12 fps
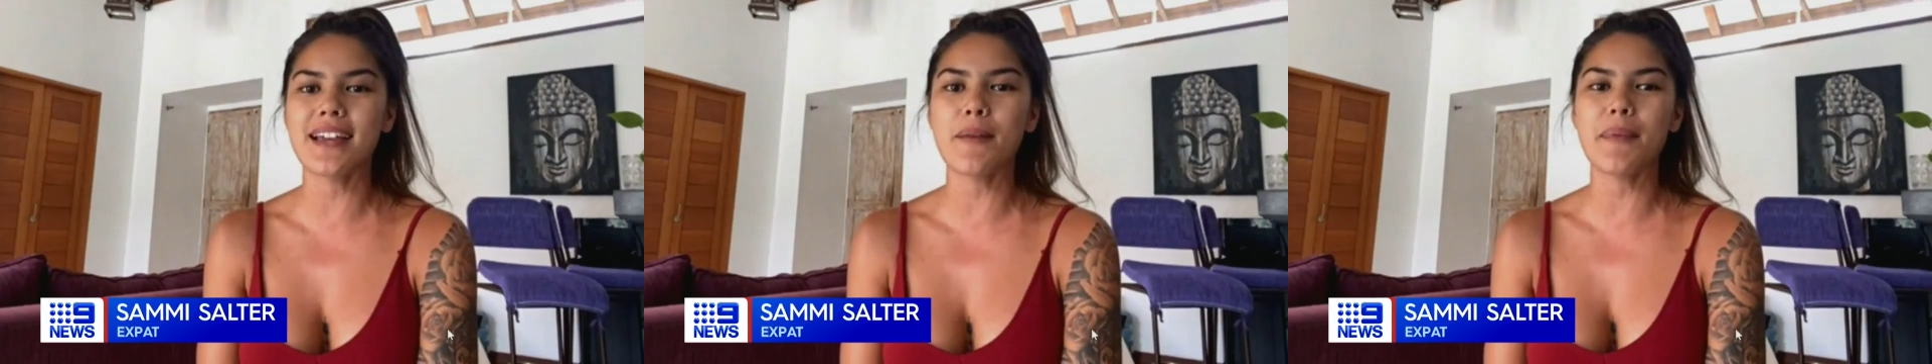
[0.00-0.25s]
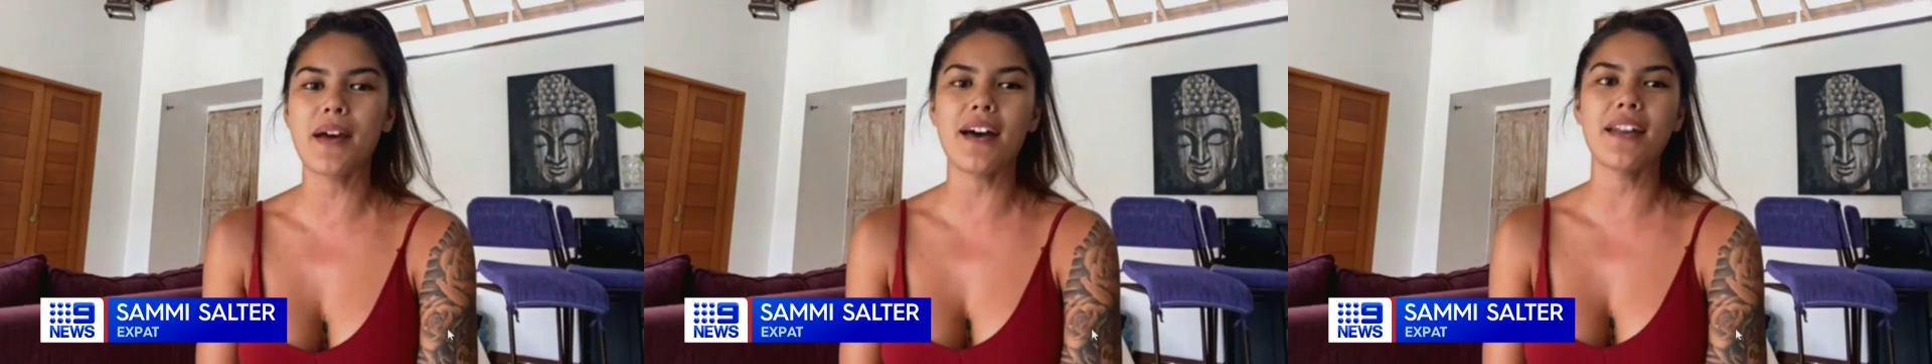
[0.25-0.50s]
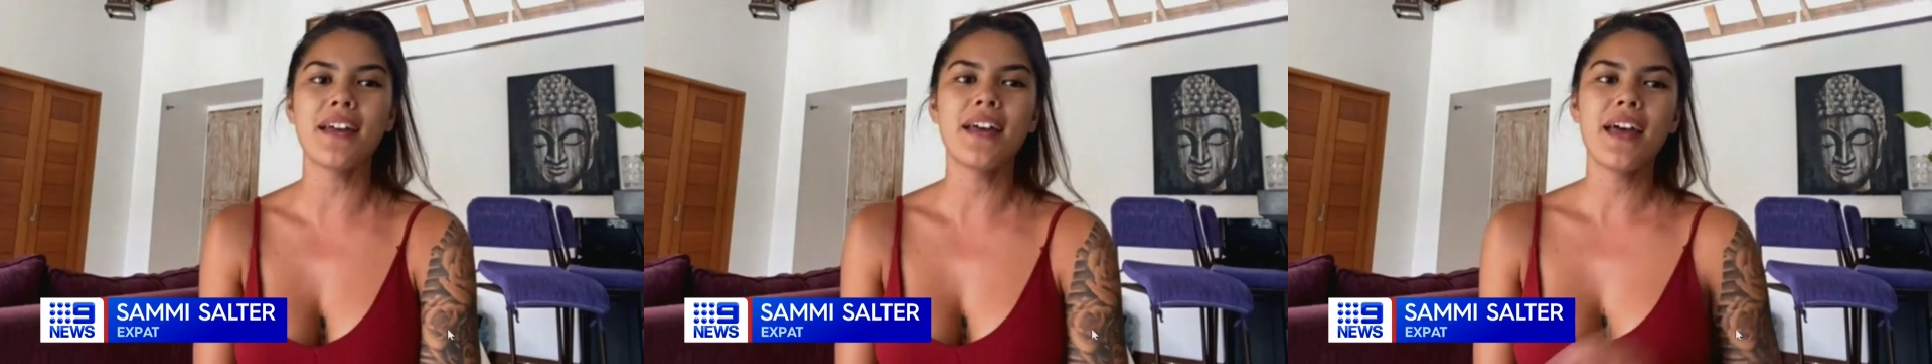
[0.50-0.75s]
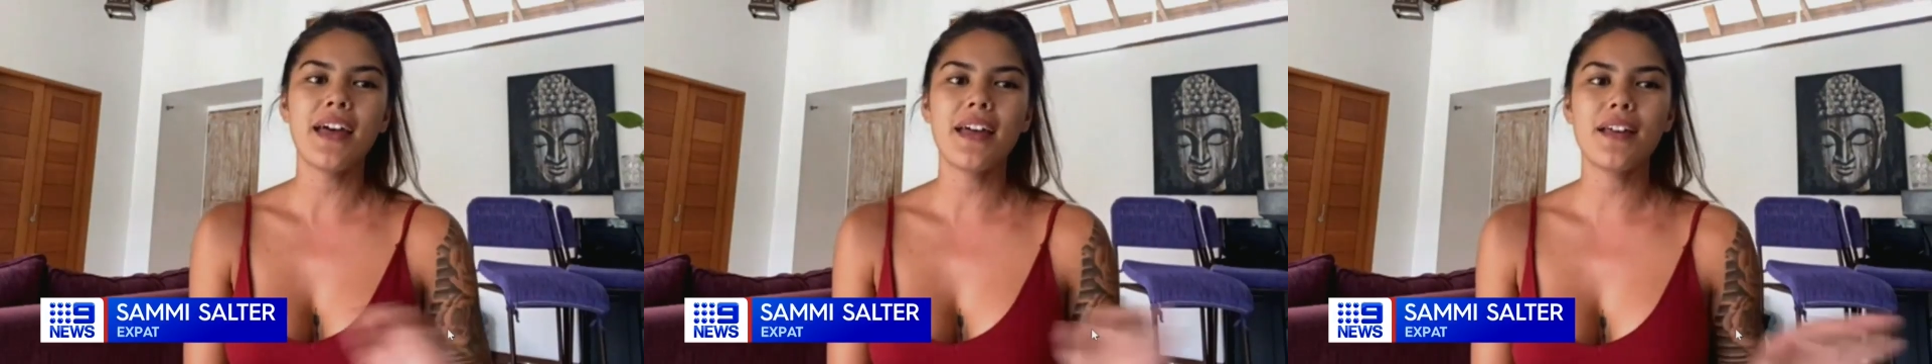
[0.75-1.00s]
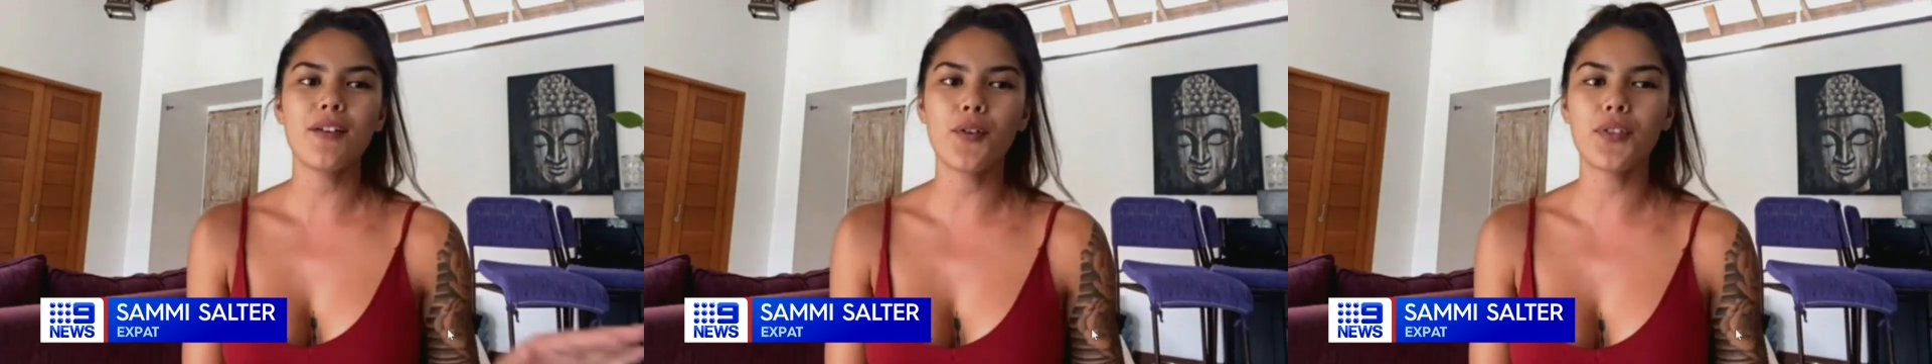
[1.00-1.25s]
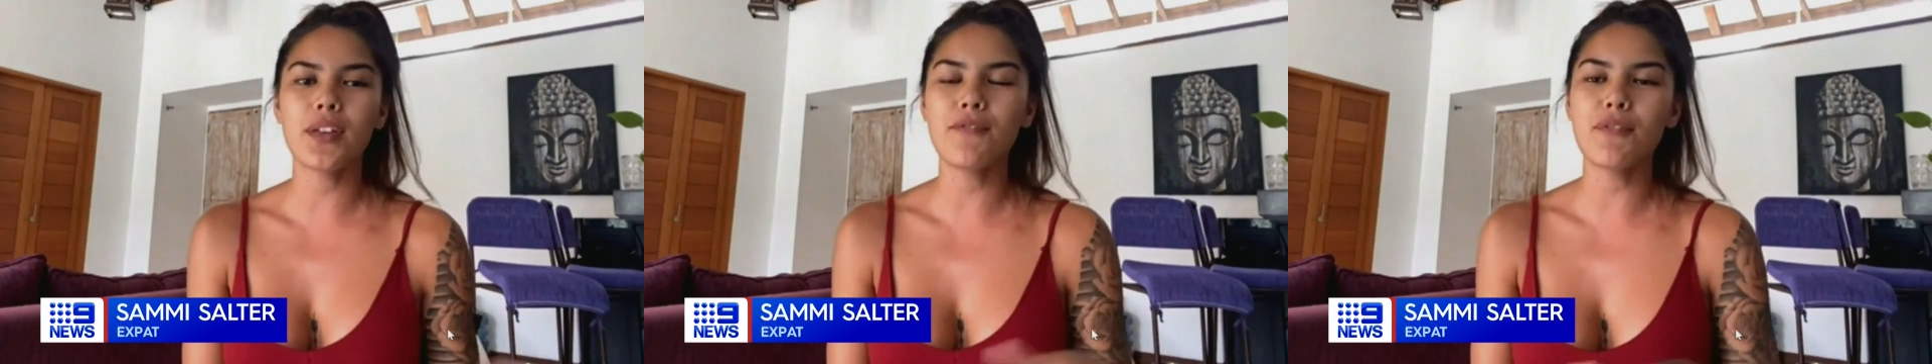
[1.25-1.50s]
about all
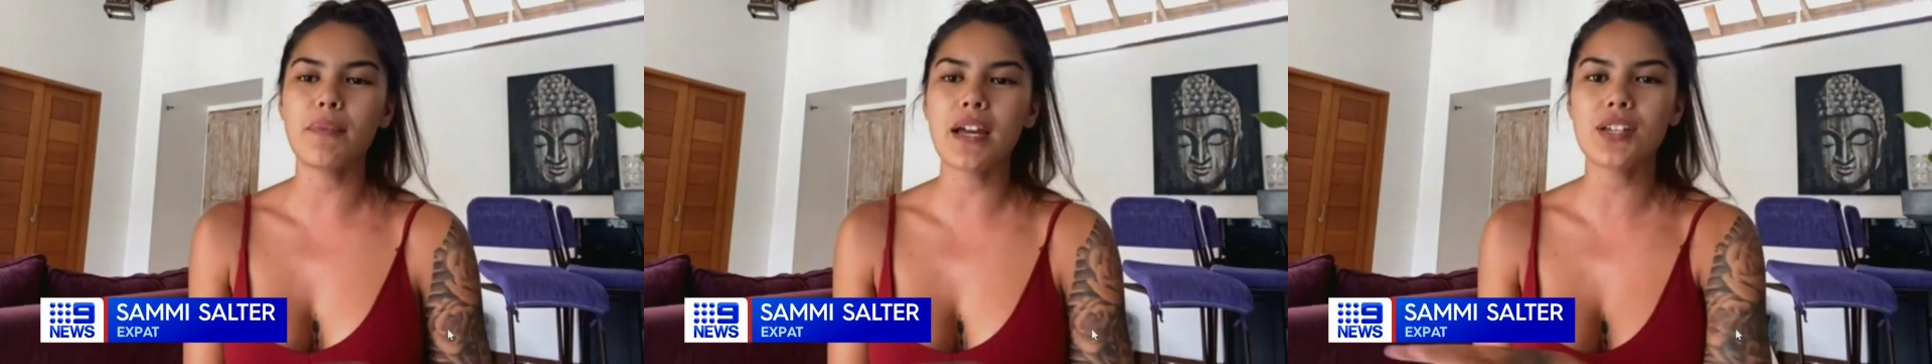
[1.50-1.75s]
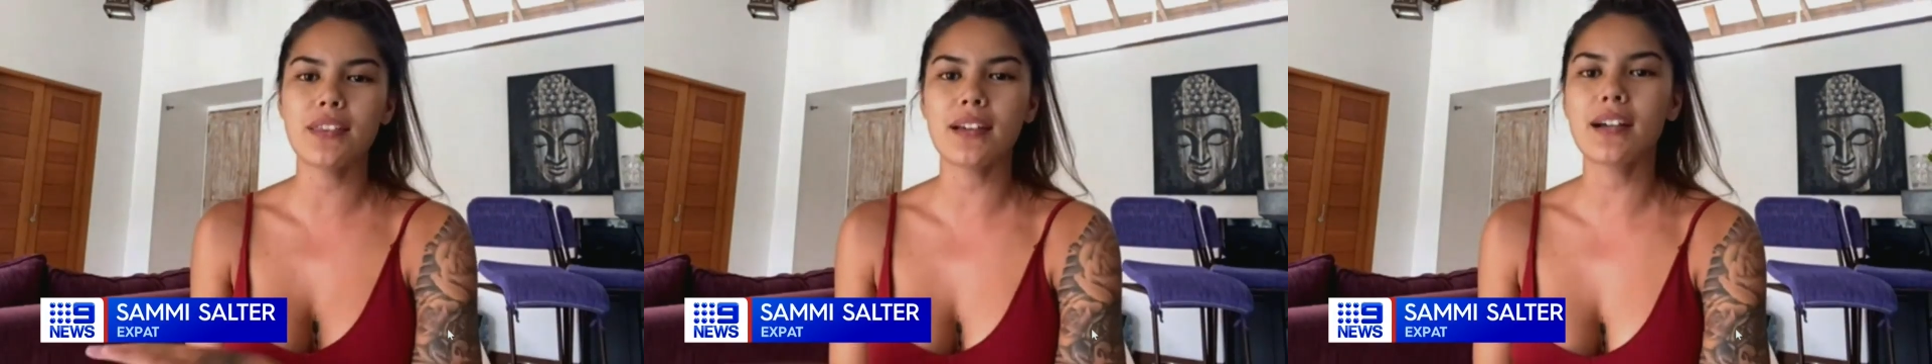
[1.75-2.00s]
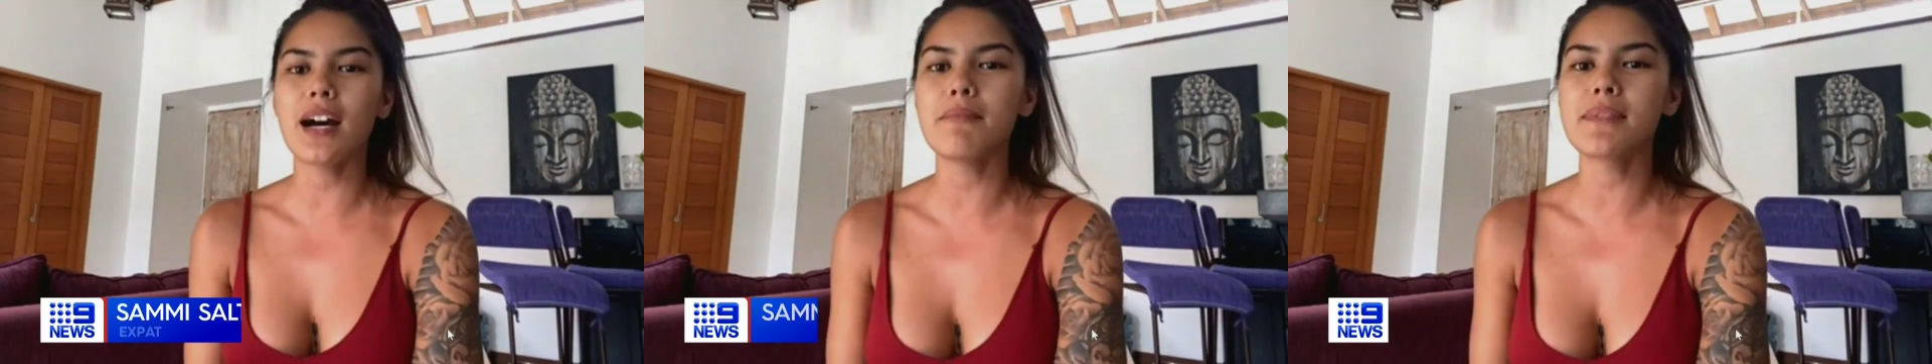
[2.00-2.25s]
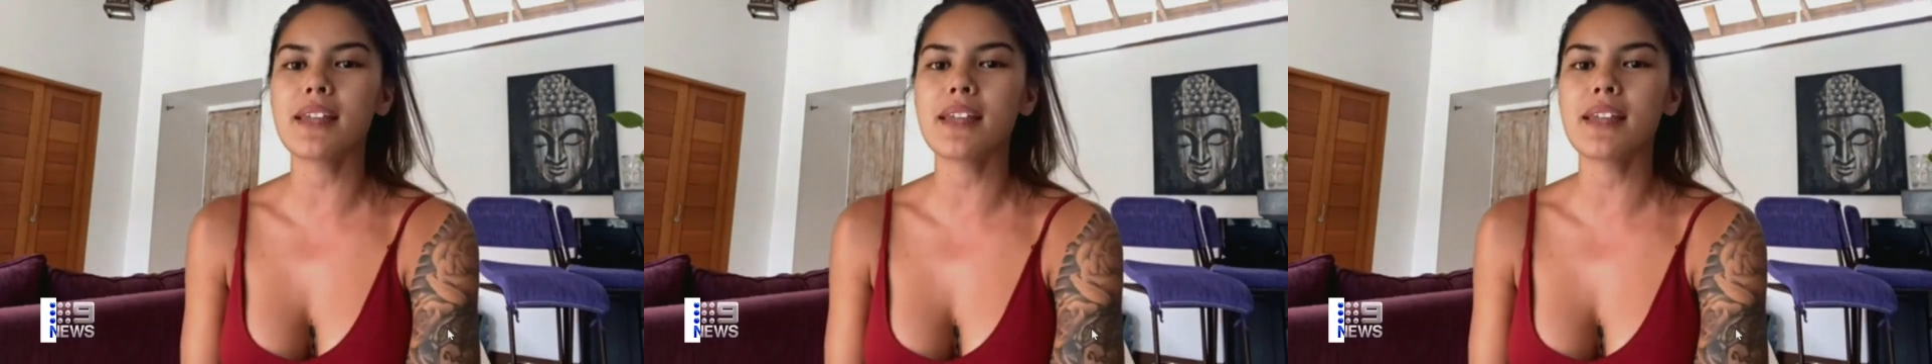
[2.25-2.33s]
the information that comes